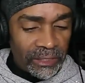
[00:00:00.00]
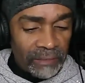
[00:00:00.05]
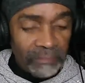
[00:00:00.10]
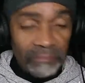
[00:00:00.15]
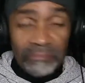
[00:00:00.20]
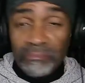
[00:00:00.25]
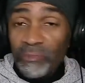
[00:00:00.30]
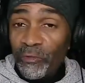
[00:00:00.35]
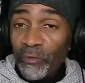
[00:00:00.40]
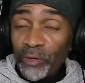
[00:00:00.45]

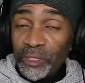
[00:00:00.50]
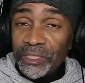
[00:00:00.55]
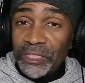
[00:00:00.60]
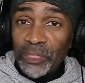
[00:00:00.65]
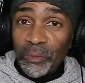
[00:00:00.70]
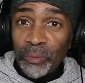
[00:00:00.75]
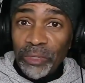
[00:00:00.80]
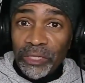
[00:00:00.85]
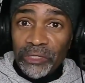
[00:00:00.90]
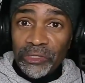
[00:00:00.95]
first
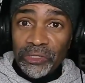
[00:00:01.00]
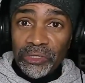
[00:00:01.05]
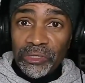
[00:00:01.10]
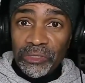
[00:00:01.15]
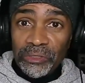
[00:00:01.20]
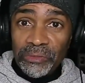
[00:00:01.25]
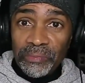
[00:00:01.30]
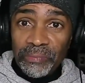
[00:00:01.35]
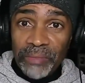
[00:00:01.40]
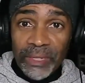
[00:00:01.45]
thing we could
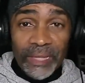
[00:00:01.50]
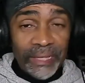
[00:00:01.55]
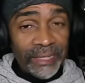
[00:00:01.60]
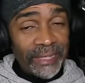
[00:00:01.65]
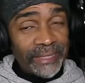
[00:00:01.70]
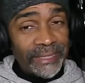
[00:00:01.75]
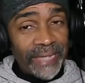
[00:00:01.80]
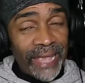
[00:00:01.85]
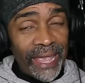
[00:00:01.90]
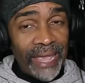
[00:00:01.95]
do,
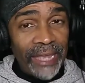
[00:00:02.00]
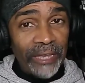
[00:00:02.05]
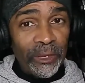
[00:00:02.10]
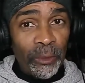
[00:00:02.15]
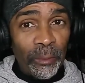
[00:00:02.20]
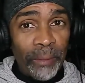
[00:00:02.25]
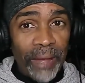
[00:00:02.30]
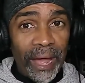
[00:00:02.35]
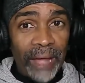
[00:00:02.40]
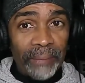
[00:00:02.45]
let's end
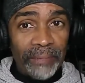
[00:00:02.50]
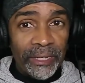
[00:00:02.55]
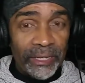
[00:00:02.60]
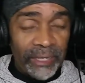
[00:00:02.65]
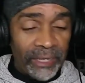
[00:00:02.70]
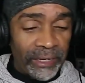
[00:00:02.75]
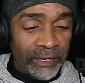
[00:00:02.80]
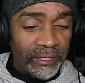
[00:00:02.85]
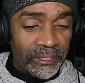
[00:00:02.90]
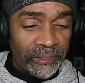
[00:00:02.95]

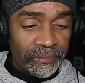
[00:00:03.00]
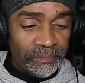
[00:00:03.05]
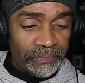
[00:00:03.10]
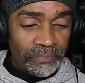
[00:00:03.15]
Obamacare.